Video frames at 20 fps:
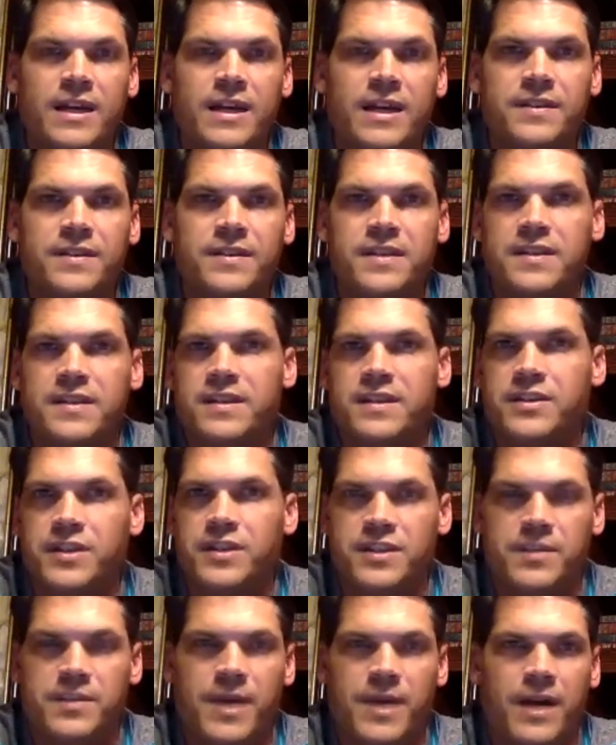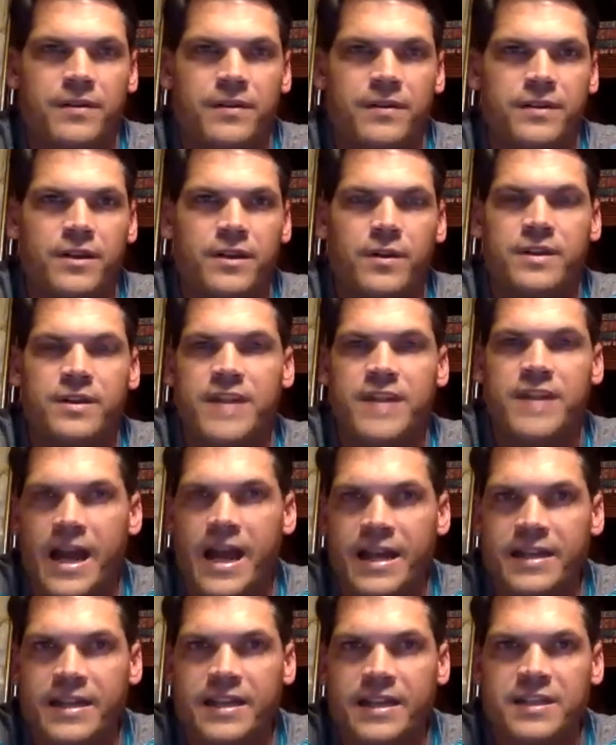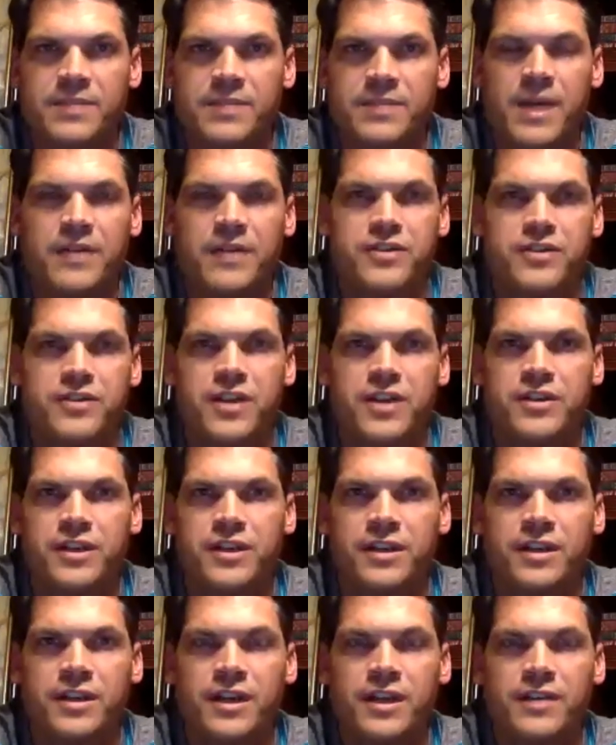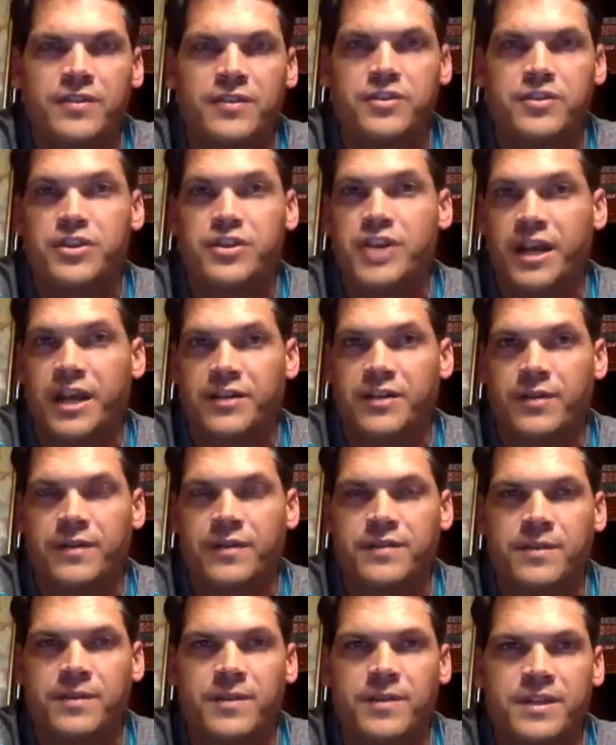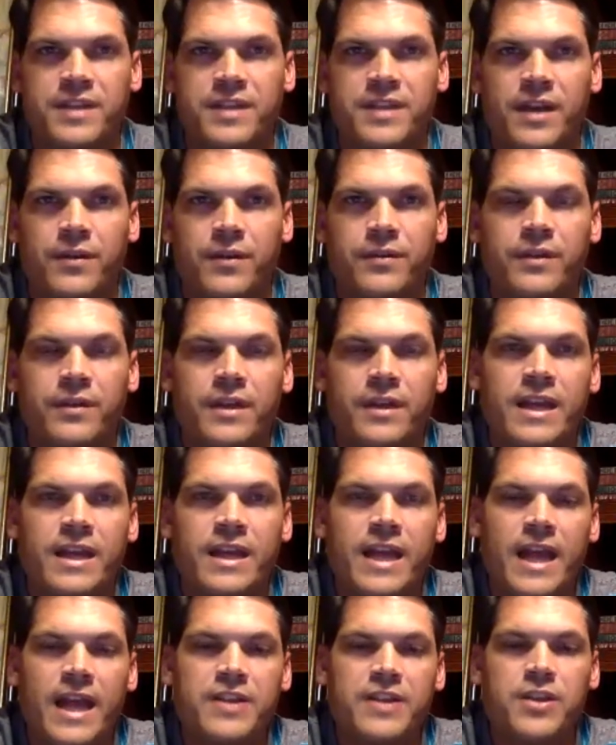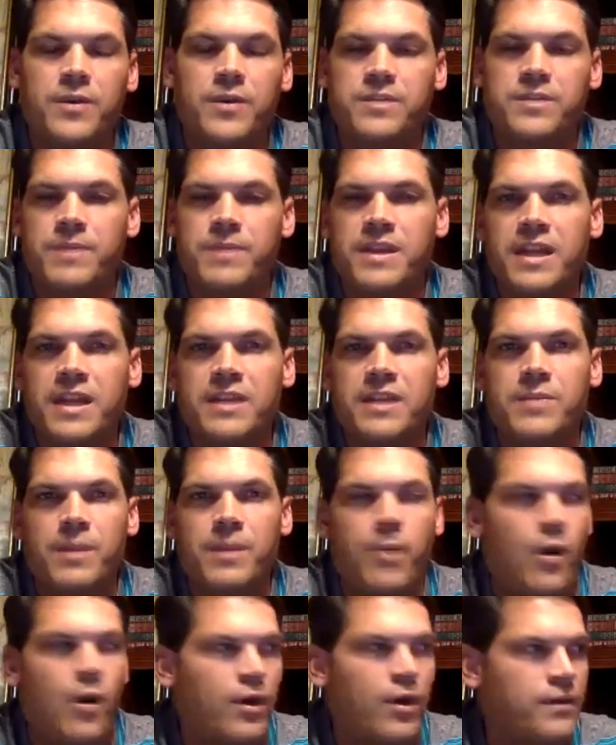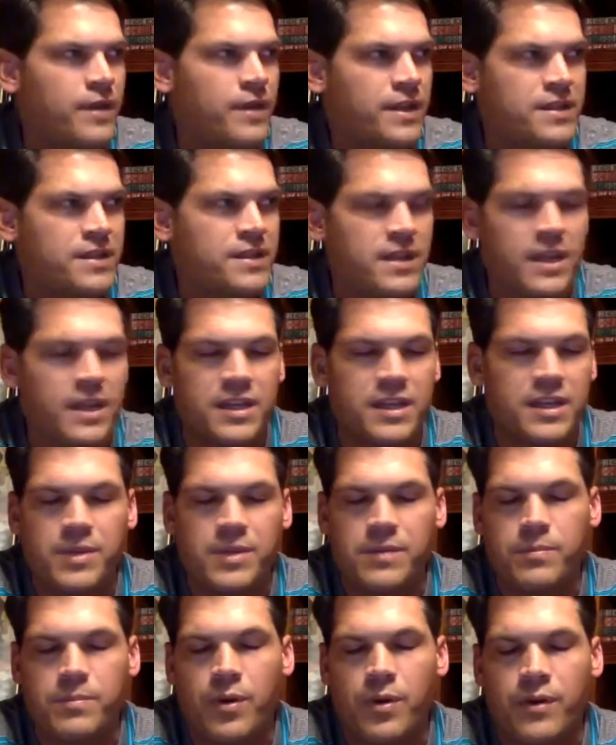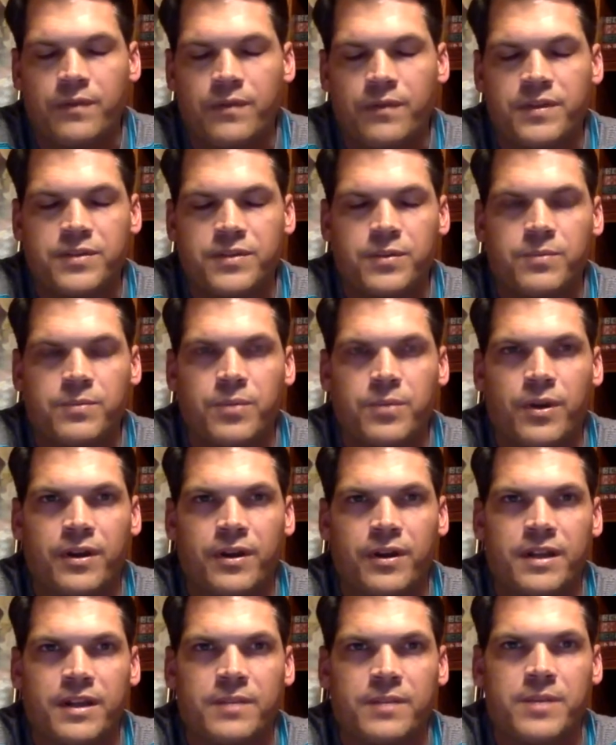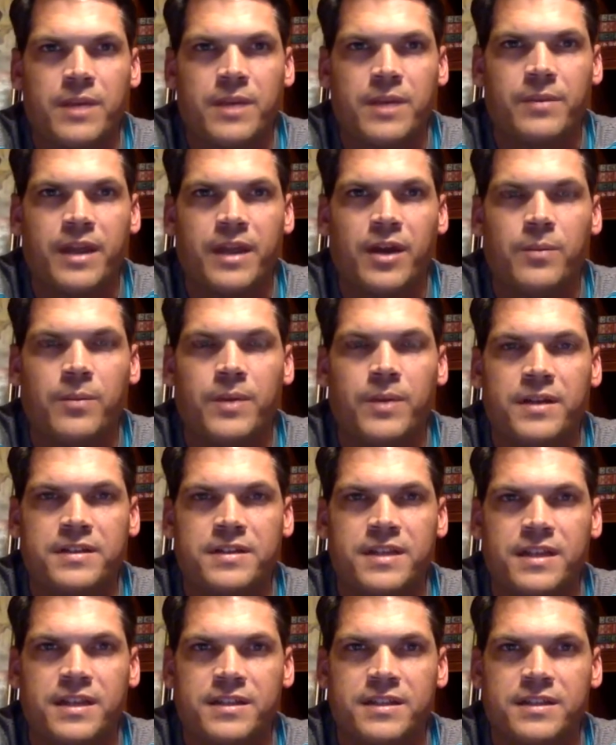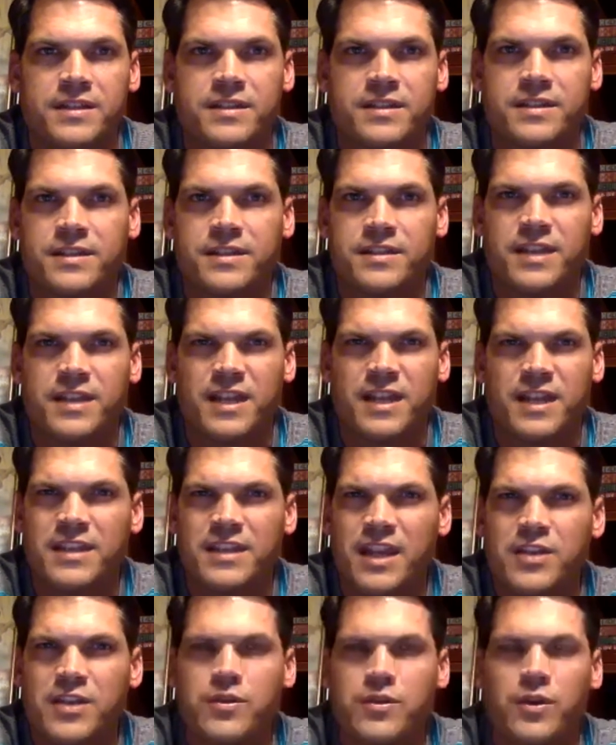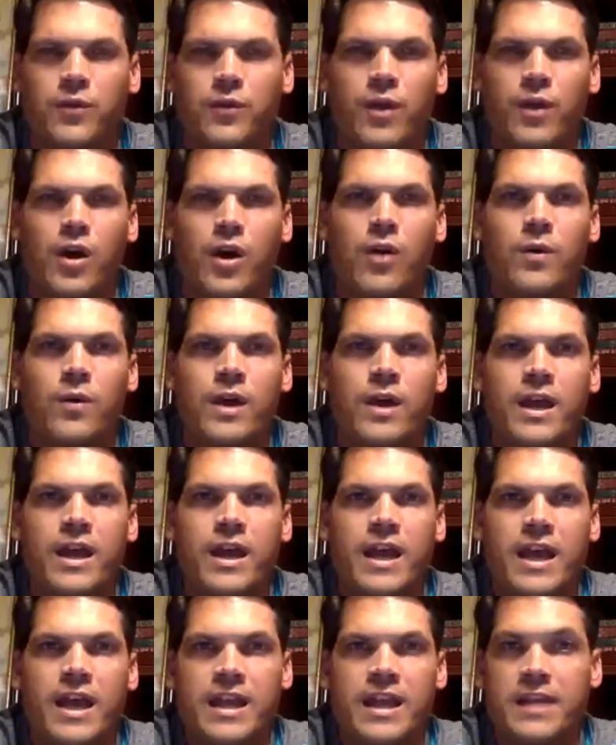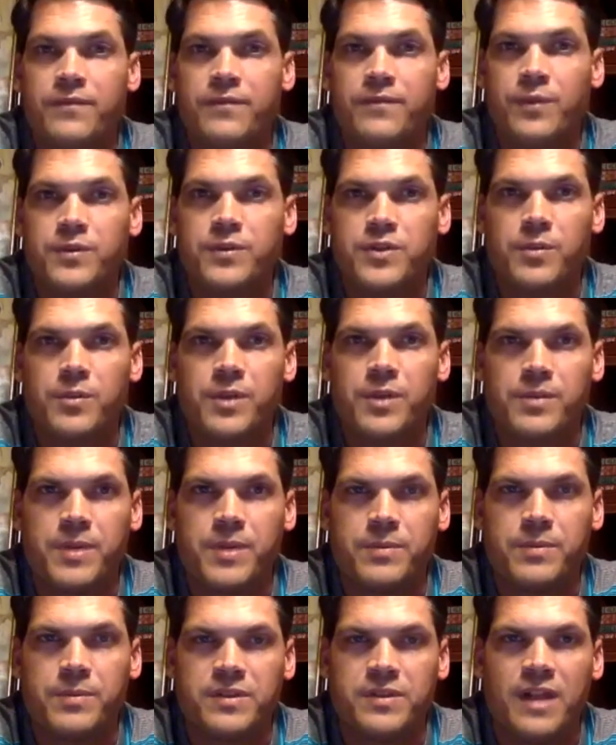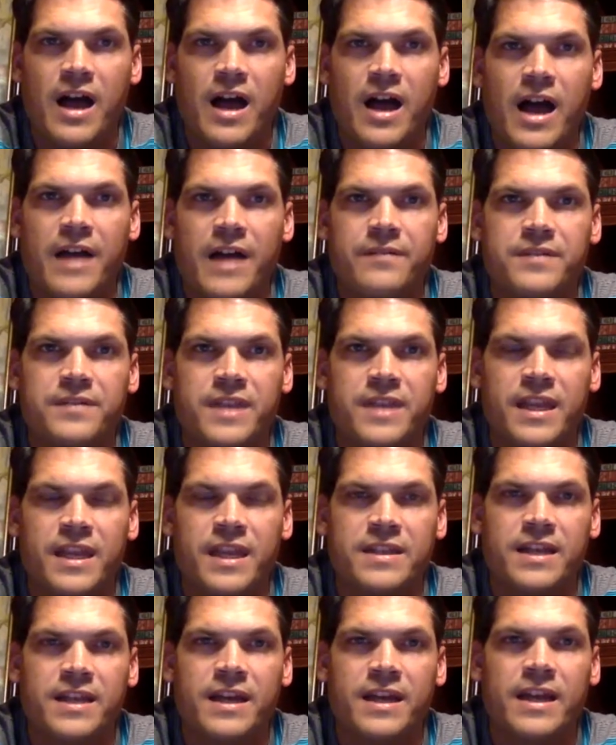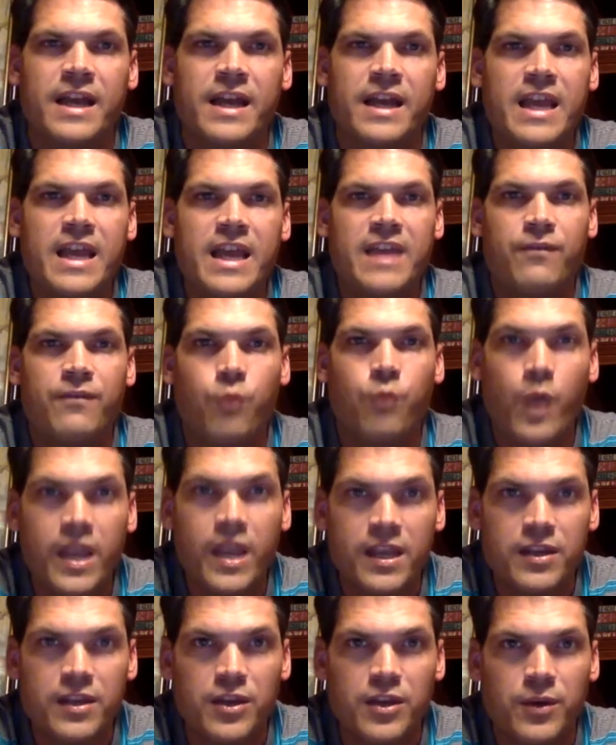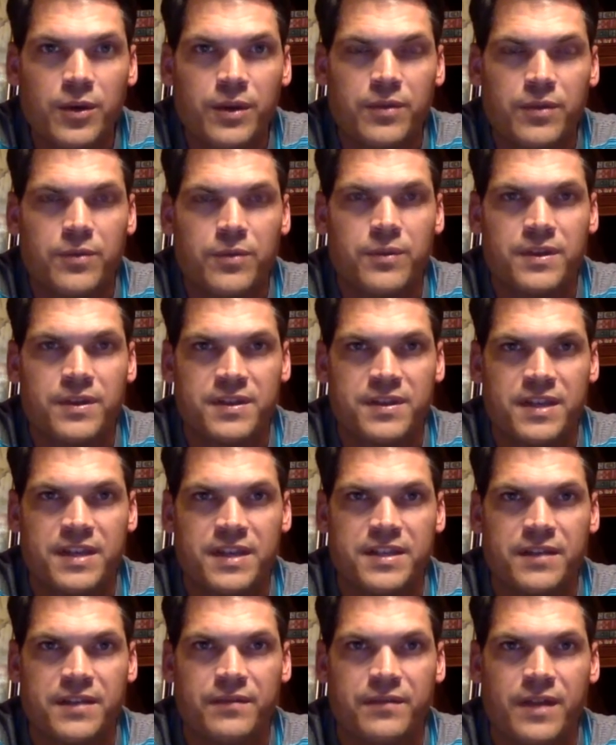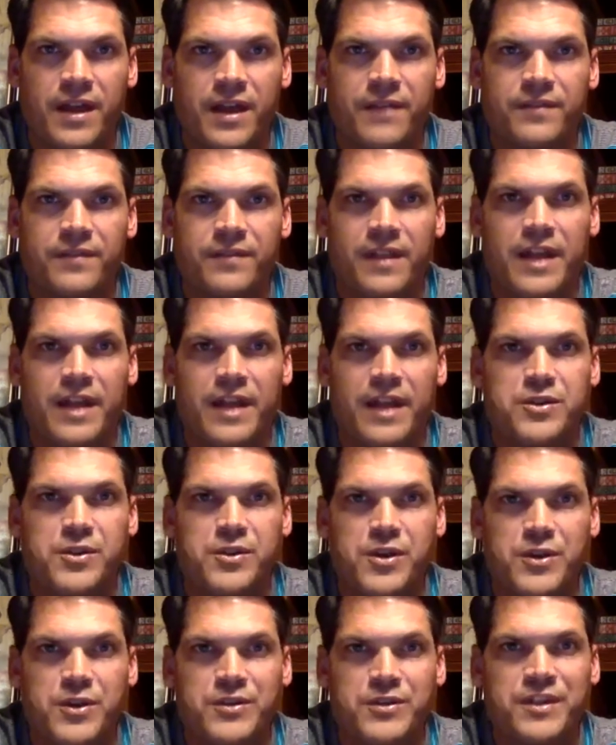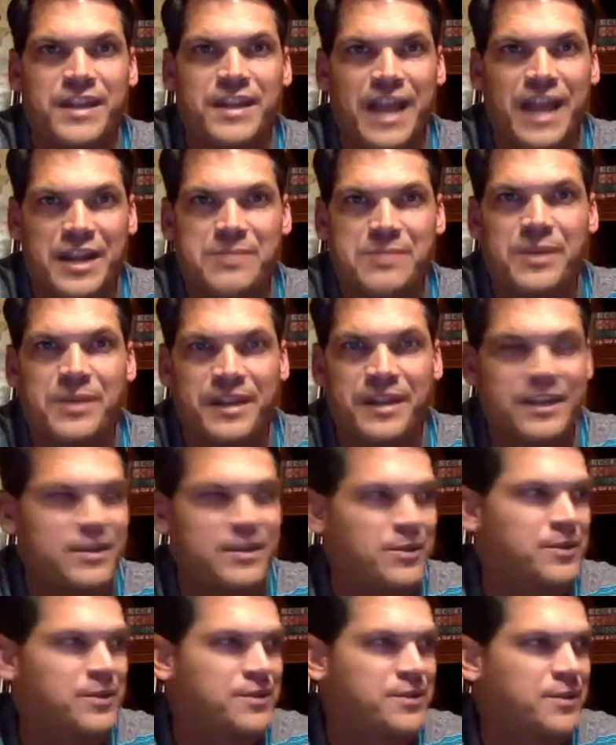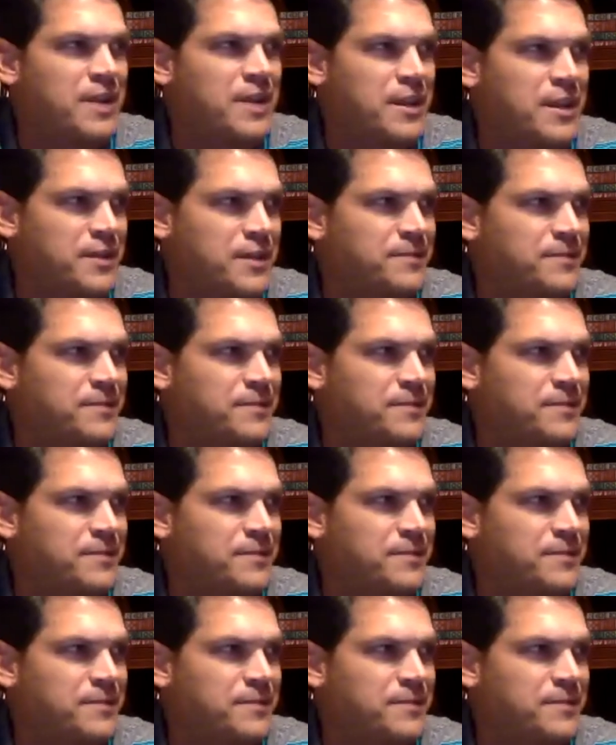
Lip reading: This isn't just about a diet. It's about changing the trajectory of somebody's health. And so it's been neat to be a part of it. It's neat to be part of this with Brooke and to be able to help us to continue to grow and influence so many people's lives. And if we can do it through this season of life, the last 2 years, then anybody can do it. So thank you.